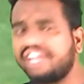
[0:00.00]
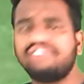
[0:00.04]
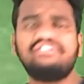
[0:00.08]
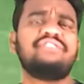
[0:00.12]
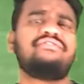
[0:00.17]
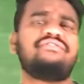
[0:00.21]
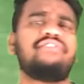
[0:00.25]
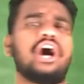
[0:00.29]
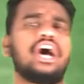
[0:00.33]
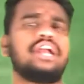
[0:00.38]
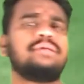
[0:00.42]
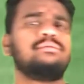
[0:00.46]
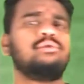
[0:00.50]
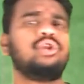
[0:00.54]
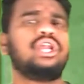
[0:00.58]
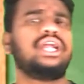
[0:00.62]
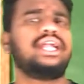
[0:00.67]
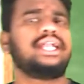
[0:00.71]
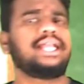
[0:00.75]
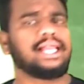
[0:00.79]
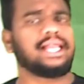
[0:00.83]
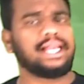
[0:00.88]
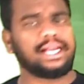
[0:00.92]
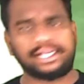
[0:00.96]
can we
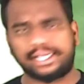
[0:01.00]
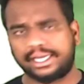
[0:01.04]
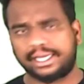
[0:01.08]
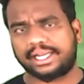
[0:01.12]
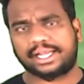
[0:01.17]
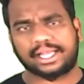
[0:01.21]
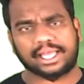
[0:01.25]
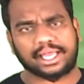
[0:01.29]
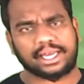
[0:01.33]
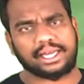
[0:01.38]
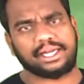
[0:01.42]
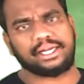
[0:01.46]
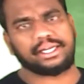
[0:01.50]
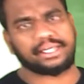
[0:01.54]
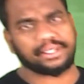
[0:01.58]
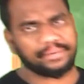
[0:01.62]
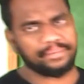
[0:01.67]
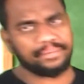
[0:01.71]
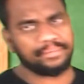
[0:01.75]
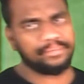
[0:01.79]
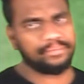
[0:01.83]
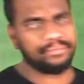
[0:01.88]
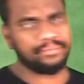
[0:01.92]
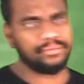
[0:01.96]
formulate electric current?
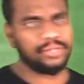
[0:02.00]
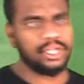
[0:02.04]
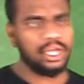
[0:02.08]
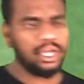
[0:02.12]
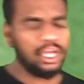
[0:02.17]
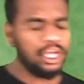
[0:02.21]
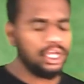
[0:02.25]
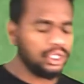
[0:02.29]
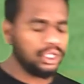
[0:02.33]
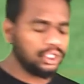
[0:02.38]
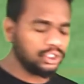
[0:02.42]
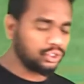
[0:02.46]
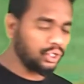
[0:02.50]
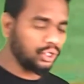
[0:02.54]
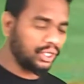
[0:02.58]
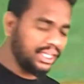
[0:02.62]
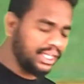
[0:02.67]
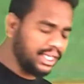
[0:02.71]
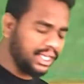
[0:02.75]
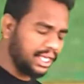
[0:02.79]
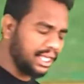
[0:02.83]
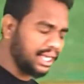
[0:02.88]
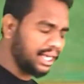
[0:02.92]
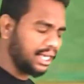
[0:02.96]
So
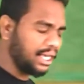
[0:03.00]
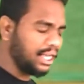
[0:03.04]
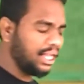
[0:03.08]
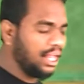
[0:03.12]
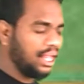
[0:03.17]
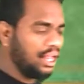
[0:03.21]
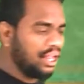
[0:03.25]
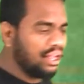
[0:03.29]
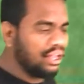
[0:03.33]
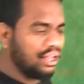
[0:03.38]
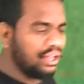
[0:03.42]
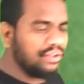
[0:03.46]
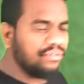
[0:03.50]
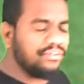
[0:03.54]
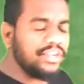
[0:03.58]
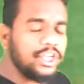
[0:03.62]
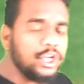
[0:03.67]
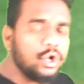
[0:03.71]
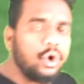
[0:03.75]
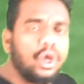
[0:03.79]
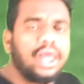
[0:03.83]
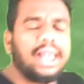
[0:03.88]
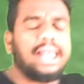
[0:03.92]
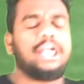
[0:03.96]
here we
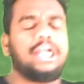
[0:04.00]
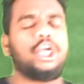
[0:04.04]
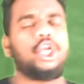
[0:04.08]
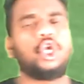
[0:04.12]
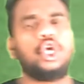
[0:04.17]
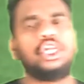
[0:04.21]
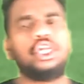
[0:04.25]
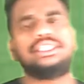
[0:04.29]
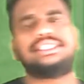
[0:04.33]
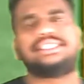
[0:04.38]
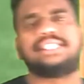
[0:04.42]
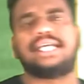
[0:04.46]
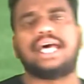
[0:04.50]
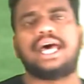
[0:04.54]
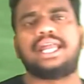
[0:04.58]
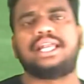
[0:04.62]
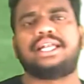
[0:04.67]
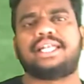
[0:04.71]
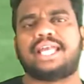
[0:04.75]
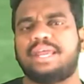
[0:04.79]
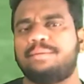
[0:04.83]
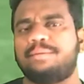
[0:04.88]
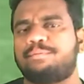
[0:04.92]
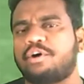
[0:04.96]
know electrons
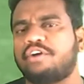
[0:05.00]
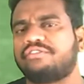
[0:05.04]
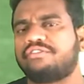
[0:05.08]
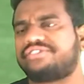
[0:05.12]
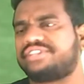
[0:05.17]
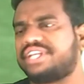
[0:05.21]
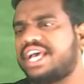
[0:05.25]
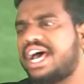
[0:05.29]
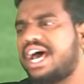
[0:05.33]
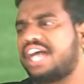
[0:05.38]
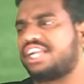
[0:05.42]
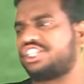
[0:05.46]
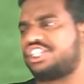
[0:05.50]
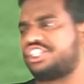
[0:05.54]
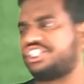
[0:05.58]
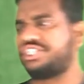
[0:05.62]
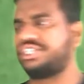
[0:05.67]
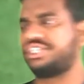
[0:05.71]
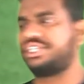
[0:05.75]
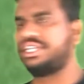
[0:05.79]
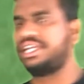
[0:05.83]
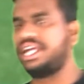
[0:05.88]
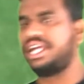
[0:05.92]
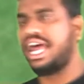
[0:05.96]
are a type of charge
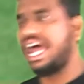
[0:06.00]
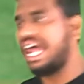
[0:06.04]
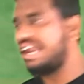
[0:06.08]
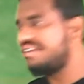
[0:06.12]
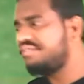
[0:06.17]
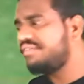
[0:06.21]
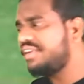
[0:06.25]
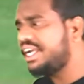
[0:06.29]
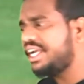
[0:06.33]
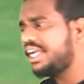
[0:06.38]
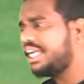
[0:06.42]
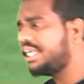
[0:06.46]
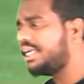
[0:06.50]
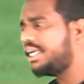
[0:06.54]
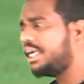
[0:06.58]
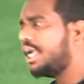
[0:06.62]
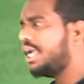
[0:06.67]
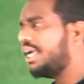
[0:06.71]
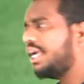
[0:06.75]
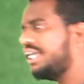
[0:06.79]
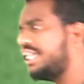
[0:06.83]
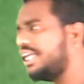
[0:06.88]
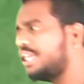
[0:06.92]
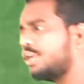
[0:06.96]
and
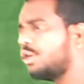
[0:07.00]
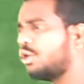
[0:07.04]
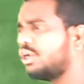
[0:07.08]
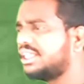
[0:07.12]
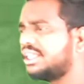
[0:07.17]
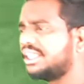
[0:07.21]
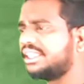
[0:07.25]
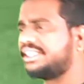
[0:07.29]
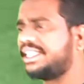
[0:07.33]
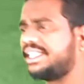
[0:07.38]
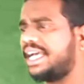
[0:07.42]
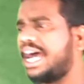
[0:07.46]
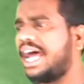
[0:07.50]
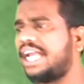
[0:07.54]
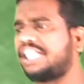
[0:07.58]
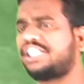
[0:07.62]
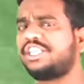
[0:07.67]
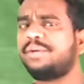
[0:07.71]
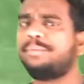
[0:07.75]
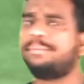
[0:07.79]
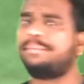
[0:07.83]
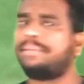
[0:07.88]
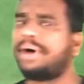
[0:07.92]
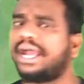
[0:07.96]
we denote the
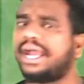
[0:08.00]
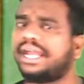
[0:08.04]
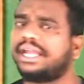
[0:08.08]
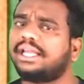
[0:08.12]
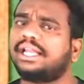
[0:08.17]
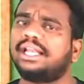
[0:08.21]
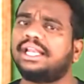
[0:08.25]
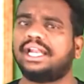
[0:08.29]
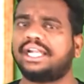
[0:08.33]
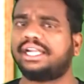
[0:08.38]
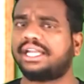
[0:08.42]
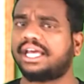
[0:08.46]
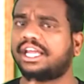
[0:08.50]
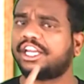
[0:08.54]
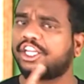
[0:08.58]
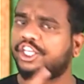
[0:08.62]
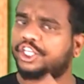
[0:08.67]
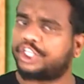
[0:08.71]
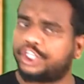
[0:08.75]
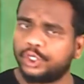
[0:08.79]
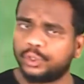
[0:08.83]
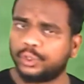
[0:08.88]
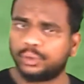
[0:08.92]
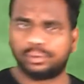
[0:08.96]
charge by
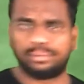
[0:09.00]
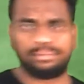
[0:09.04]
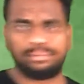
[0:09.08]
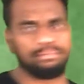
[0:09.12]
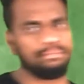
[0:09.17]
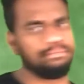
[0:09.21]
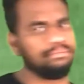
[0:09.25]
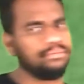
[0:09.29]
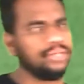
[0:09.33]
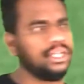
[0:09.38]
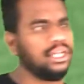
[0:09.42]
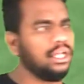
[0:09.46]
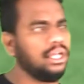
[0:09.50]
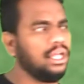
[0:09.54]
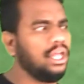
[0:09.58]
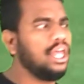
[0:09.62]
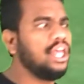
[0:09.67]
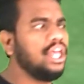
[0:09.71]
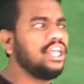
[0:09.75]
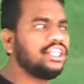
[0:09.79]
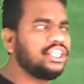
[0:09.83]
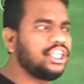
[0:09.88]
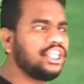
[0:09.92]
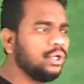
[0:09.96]
letter Q.
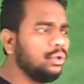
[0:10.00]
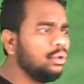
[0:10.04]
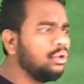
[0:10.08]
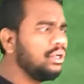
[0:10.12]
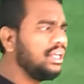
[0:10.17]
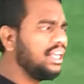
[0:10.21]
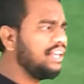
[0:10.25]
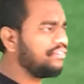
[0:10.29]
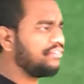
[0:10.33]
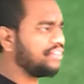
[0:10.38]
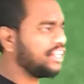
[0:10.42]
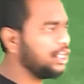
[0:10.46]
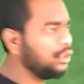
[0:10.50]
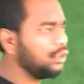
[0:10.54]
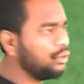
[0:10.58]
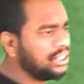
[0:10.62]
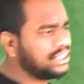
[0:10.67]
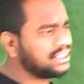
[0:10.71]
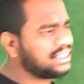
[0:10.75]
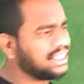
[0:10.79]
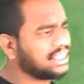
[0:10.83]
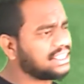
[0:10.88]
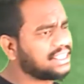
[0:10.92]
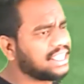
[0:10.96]
If Q
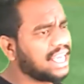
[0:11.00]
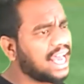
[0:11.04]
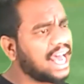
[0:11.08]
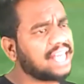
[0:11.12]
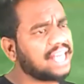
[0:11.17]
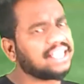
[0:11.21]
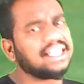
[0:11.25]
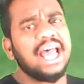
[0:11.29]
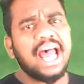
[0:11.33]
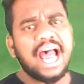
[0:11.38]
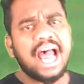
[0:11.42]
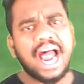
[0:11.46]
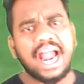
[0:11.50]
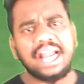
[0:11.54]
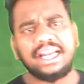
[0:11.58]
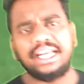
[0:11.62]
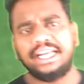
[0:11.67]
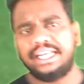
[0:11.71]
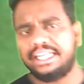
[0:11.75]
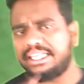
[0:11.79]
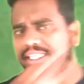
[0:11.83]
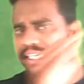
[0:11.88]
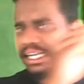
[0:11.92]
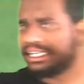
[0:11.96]
is the charge
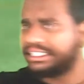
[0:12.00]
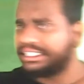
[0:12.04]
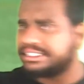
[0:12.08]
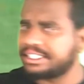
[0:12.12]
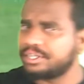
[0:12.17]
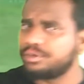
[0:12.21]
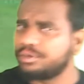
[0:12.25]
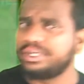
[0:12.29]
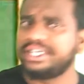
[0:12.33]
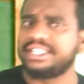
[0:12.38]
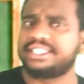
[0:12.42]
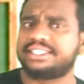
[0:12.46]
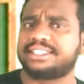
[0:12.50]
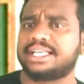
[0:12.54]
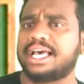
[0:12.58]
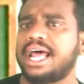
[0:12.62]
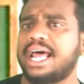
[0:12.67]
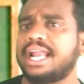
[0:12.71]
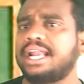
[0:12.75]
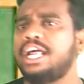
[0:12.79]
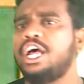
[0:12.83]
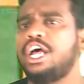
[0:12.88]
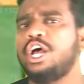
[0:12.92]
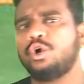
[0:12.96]
and its units
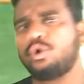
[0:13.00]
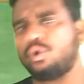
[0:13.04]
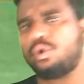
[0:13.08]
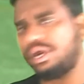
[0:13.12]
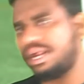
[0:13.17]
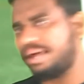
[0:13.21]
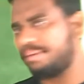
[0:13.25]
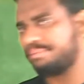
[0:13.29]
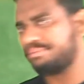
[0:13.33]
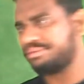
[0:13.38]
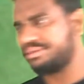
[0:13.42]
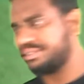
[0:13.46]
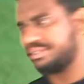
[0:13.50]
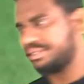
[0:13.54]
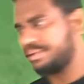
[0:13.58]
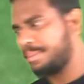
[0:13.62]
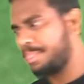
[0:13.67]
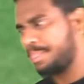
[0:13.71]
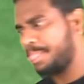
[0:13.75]
are coulombs.